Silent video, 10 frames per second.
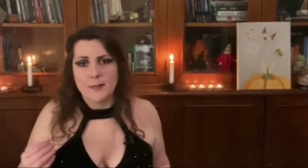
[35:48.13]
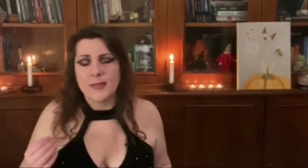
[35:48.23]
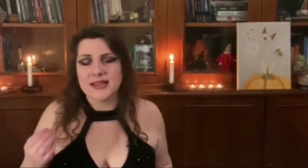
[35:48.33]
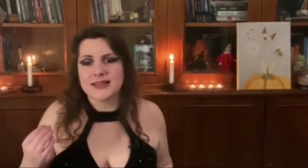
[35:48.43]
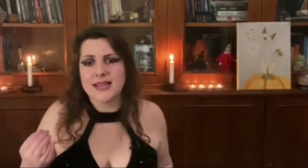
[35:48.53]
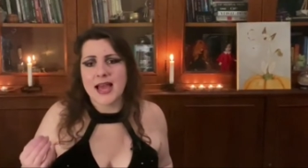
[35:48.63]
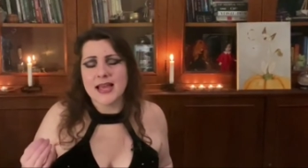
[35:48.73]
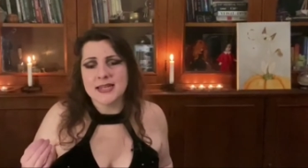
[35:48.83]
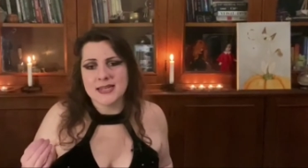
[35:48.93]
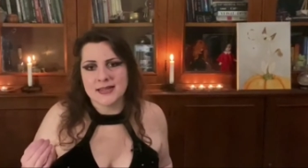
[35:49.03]
But
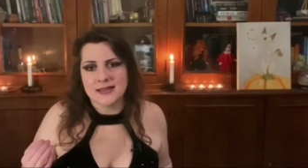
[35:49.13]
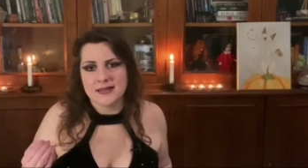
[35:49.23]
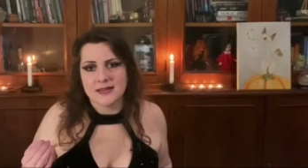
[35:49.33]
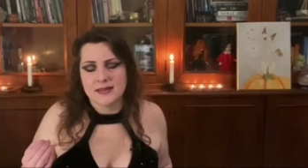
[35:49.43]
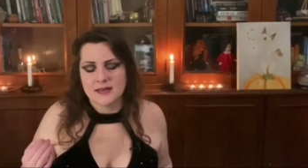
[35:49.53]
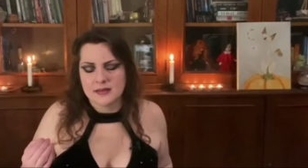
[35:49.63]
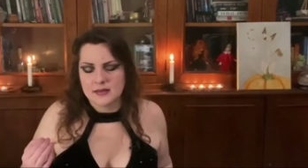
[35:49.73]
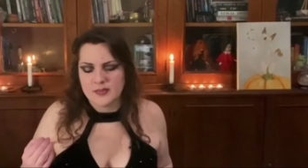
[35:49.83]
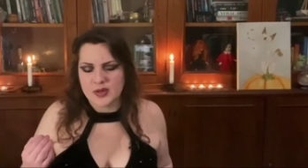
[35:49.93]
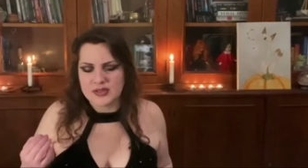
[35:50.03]
then uh,
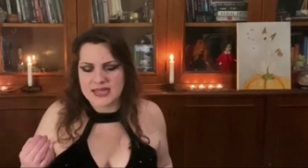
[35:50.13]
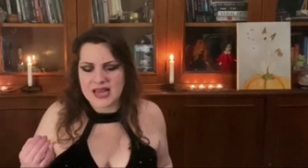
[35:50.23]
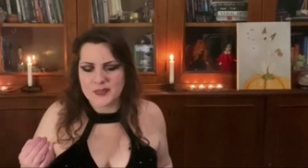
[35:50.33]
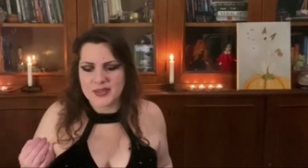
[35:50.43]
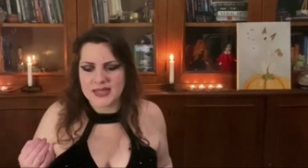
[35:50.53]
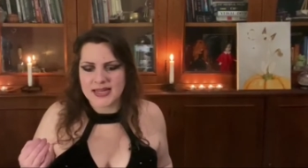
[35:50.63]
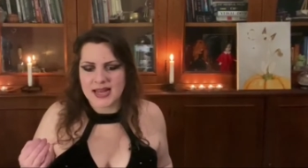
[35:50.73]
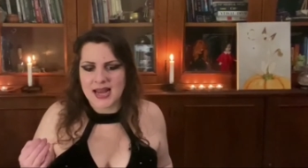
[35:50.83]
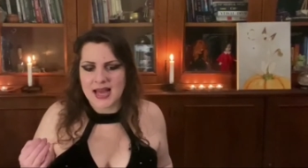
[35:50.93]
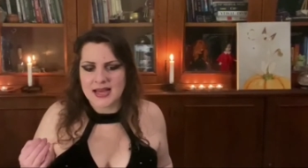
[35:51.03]
Proserpina
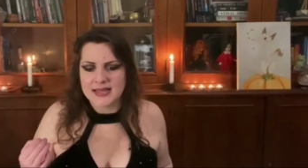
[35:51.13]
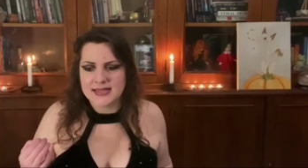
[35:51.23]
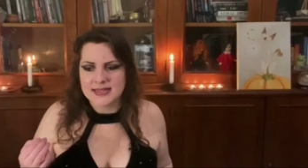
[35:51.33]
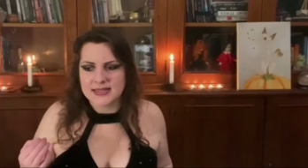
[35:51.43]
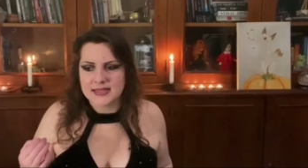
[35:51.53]
realized